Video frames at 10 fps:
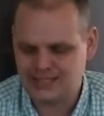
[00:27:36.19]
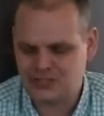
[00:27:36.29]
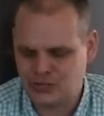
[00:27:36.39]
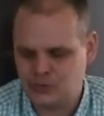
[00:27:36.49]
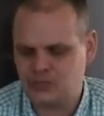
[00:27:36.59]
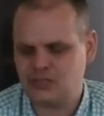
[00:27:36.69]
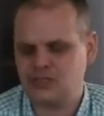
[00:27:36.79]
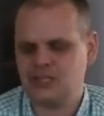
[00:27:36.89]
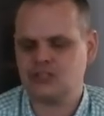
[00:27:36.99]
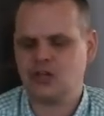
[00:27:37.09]
uses
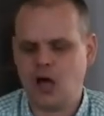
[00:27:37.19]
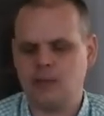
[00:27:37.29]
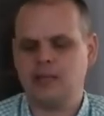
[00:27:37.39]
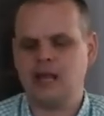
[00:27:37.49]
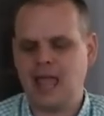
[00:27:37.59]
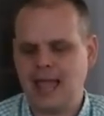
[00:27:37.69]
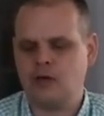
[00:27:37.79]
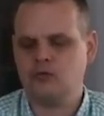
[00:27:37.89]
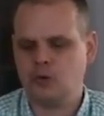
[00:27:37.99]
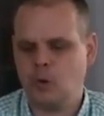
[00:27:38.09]
this common
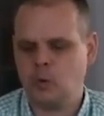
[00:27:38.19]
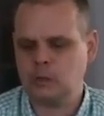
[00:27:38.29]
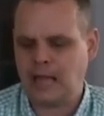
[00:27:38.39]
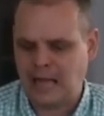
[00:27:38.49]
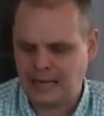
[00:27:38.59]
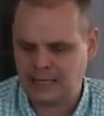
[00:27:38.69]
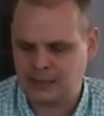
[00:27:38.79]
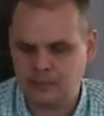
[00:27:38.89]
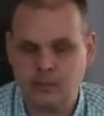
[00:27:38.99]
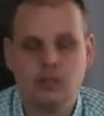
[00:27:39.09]
household
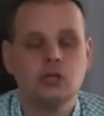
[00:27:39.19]
item.